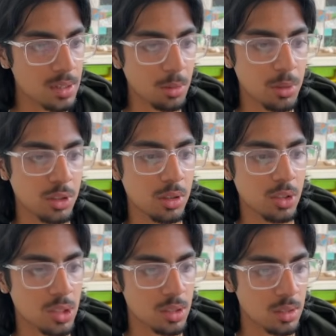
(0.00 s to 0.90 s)
I wish you could
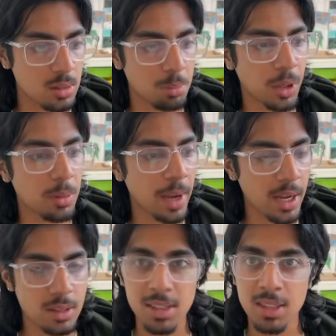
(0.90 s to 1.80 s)
just put it back
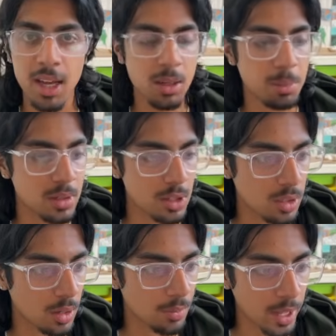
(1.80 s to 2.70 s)
to a static
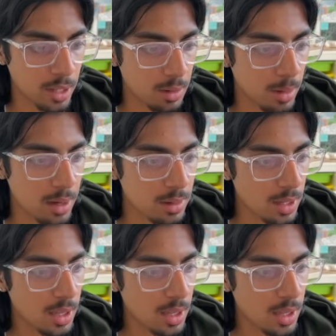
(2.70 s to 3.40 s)
position and fly it around.